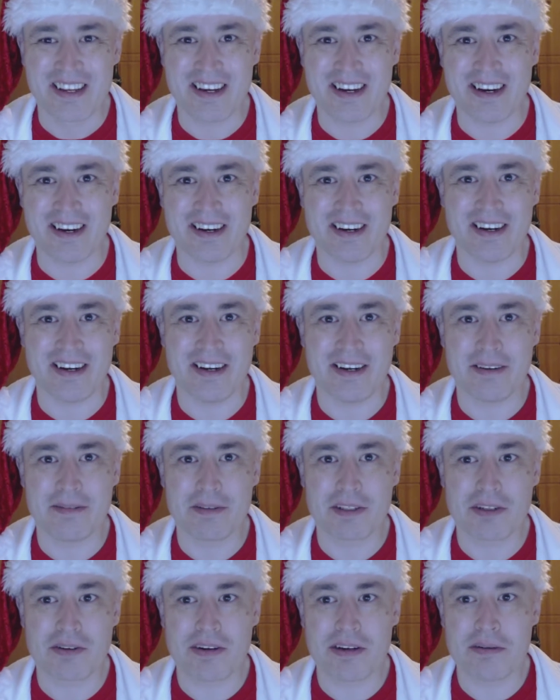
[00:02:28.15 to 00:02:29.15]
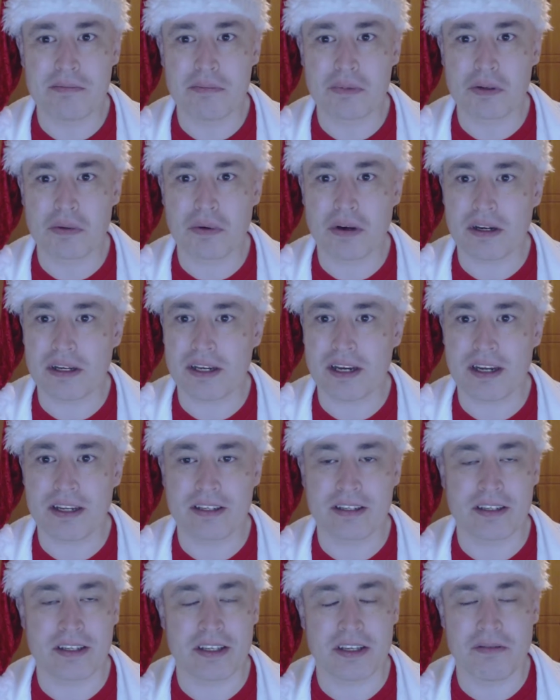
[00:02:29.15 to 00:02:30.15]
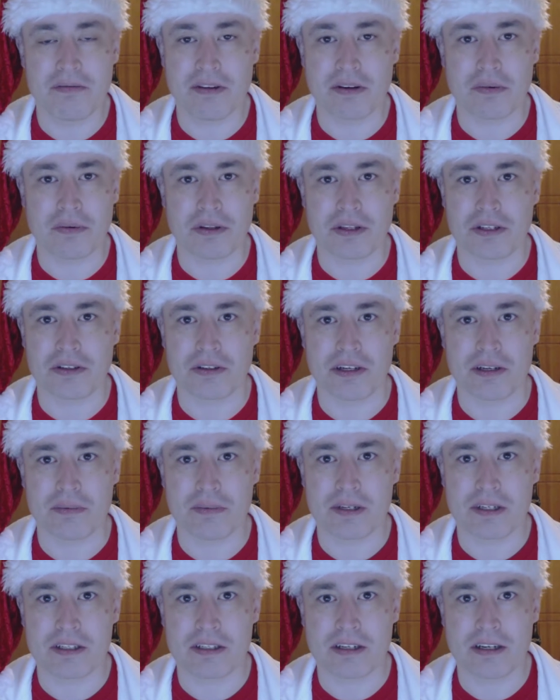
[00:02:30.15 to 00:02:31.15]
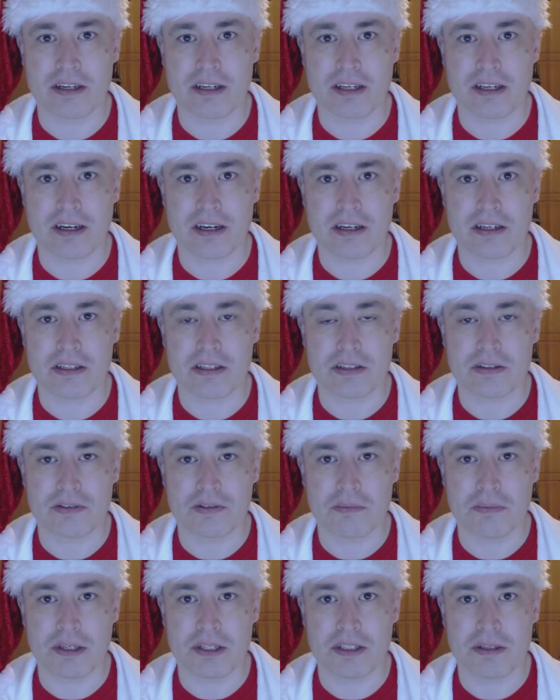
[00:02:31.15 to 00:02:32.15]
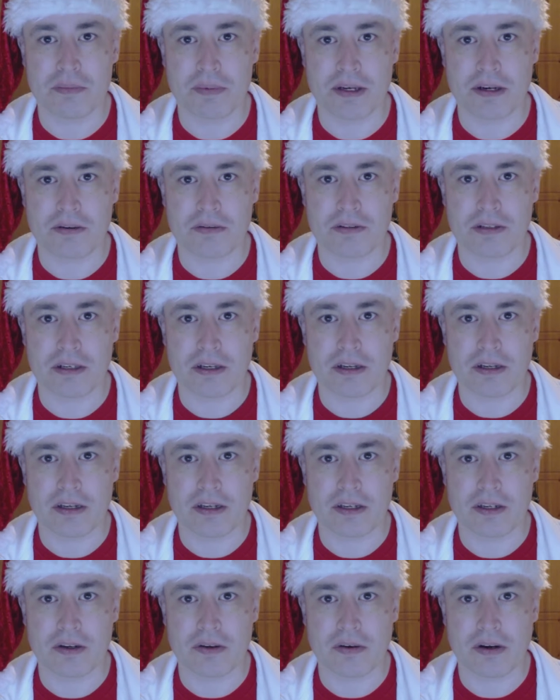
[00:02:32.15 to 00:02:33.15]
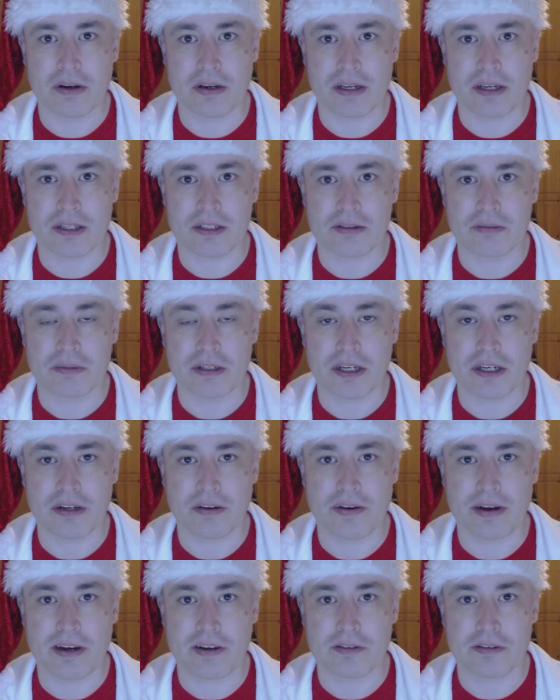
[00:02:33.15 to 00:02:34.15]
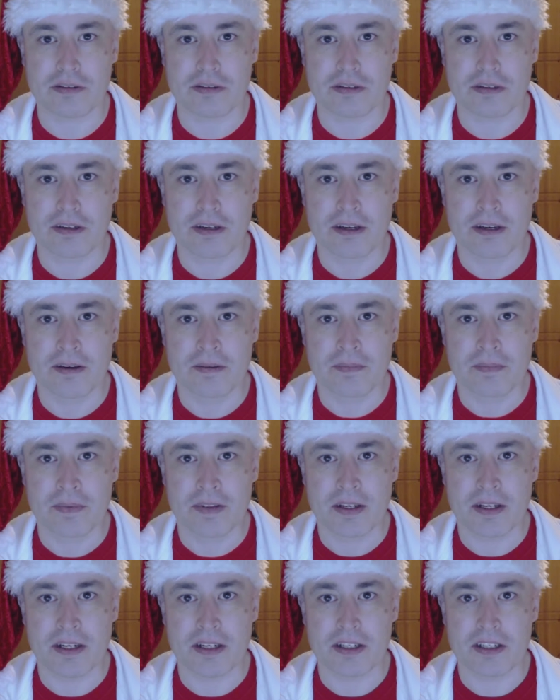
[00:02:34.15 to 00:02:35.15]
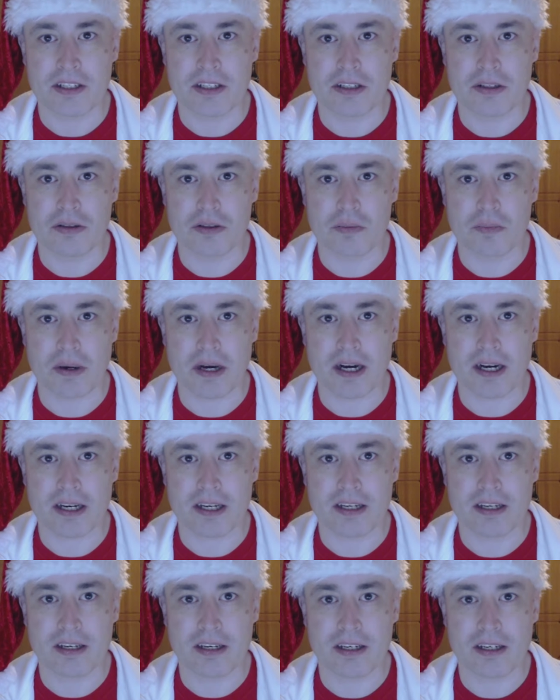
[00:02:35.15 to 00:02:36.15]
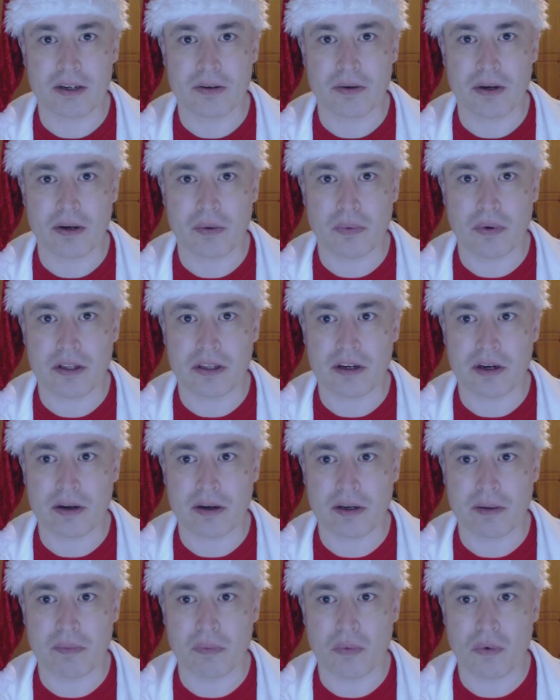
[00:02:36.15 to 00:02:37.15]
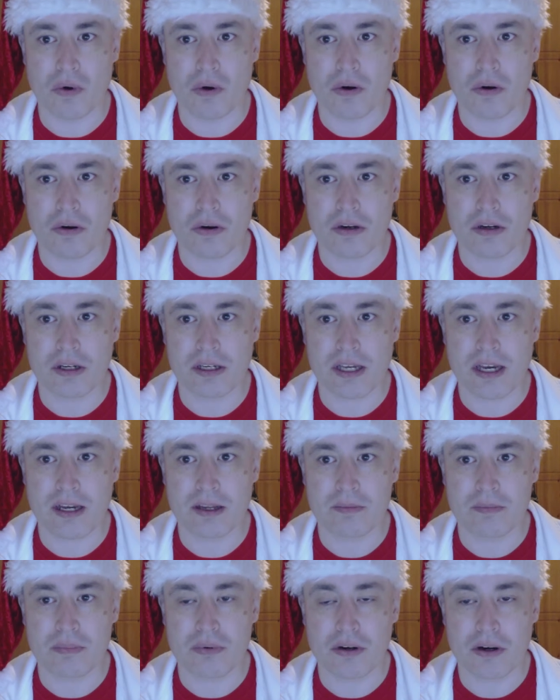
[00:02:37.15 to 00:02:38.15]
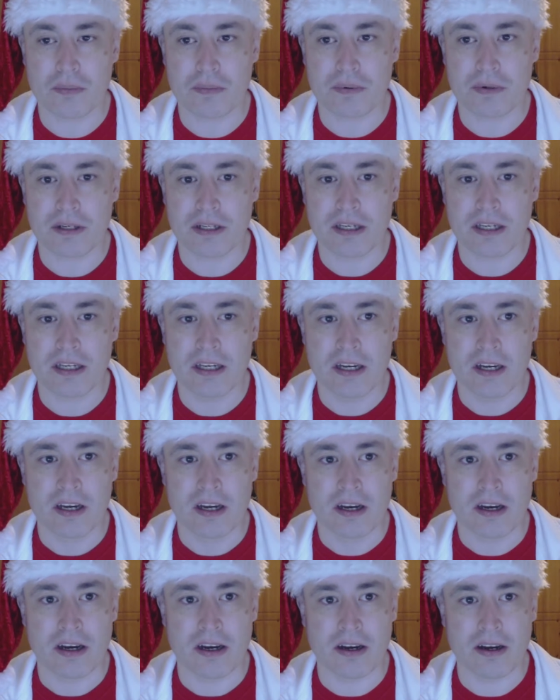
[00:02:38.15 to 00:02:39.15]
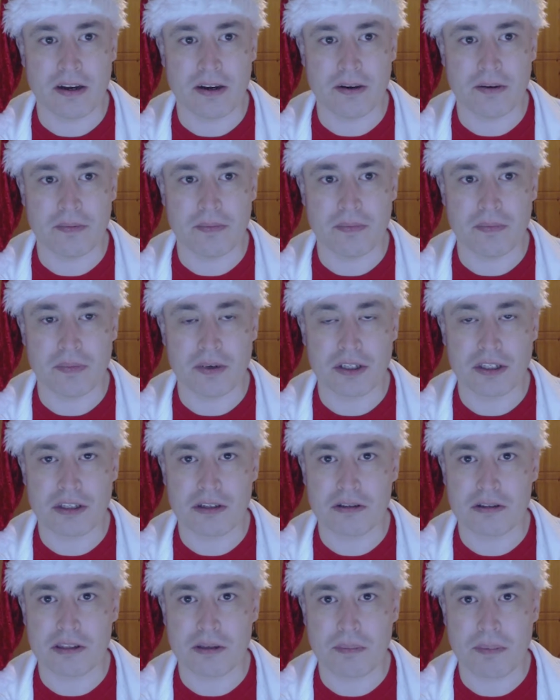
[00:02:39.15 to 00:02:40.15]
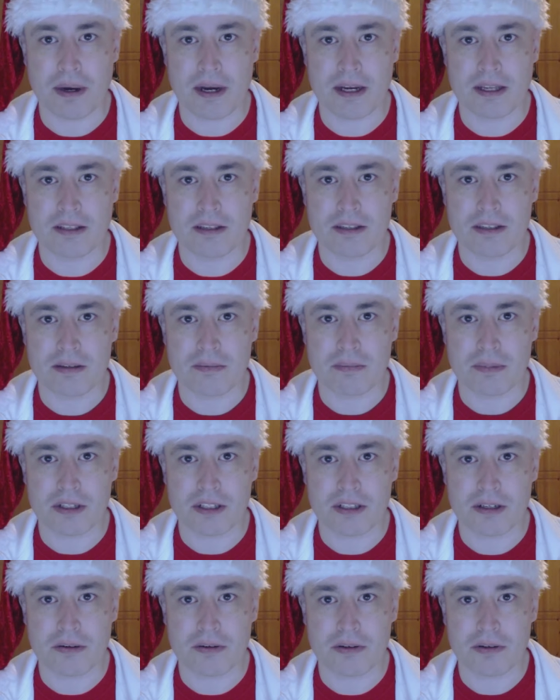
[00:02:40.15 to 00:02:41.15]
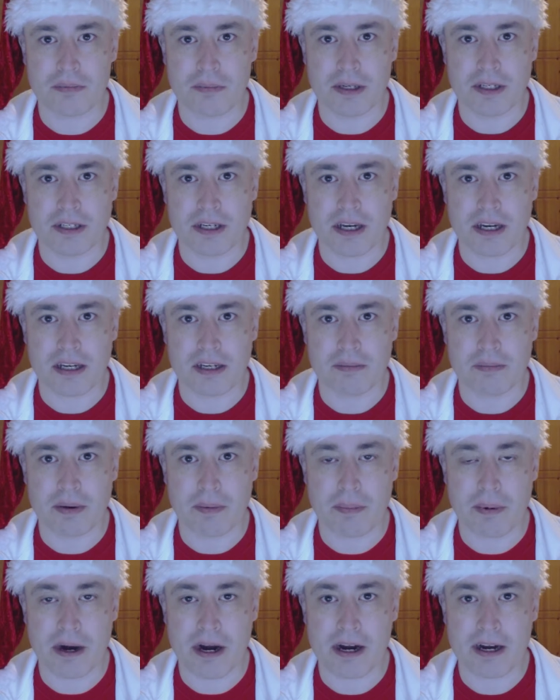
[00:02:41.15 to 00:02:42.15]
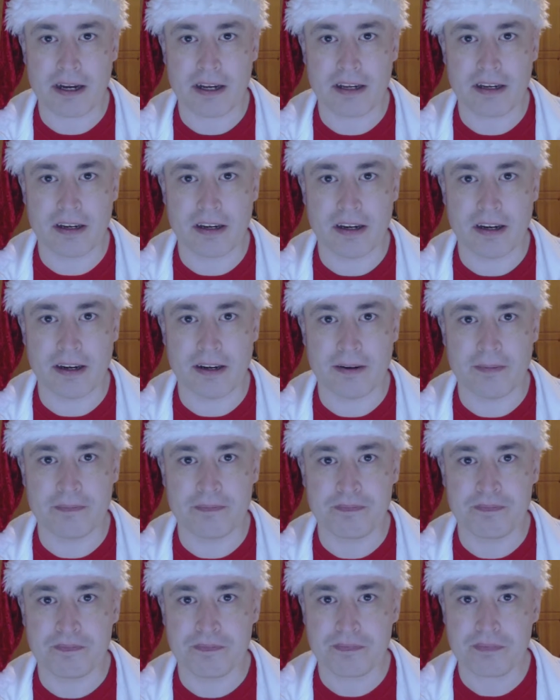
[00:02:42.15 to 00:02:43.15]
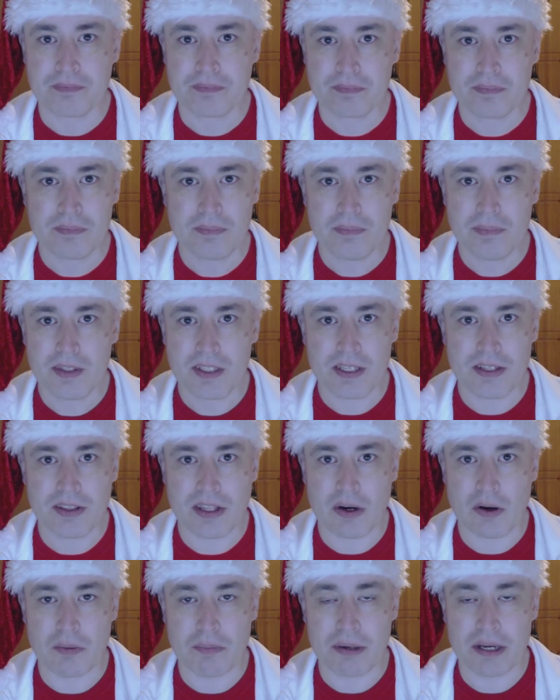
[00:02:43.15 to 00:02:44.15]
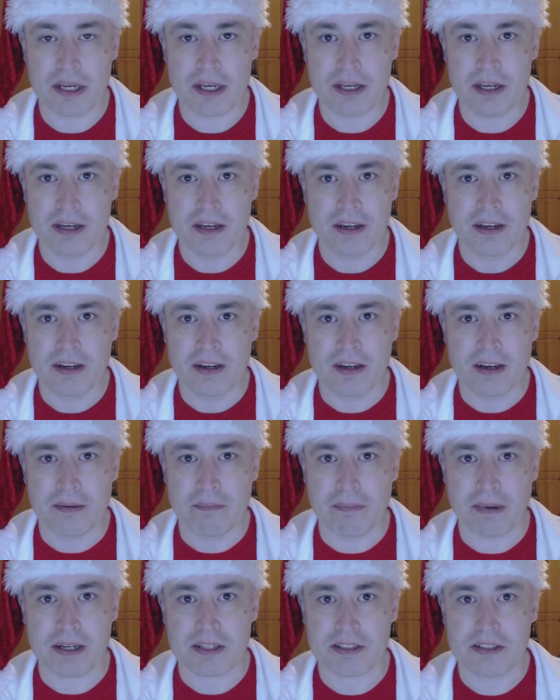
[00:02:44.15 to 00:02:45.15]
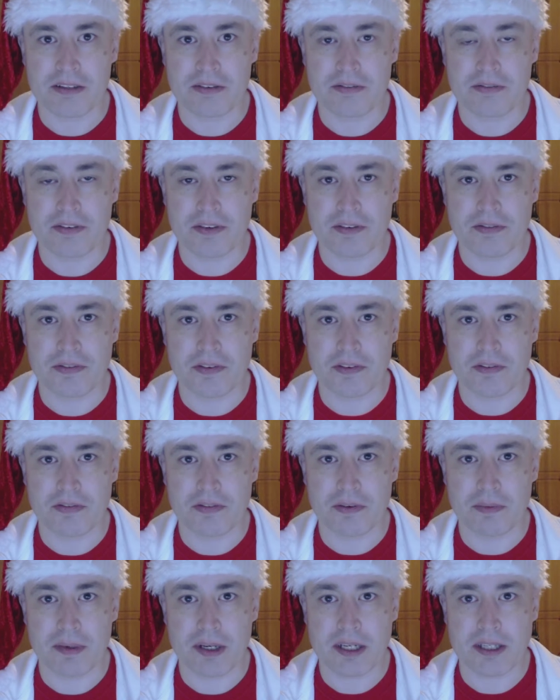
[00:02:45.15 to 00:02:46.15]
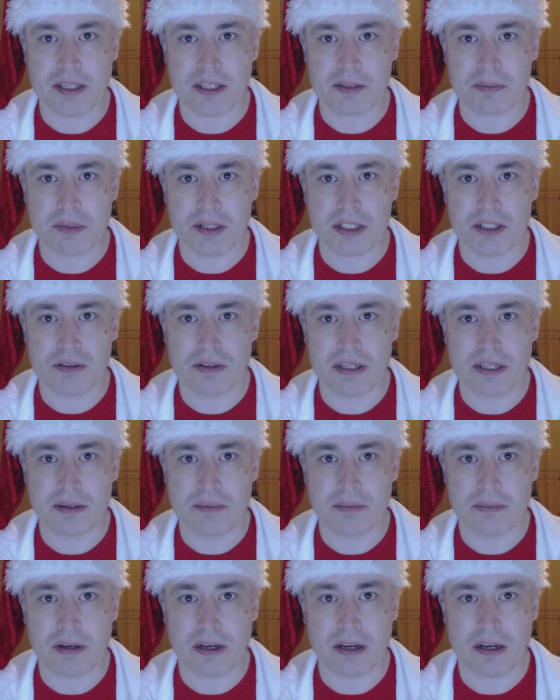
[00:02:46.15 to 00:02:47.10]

Yeah, dreams, again, you know what the dream is, like, guys, it's for me to be able to, like, you know, get some kind of health issues back, you know, whether I can walk again properly, reduce the pain that's in my shoulder and my neck and my back. That would be massive for me. That's my dream.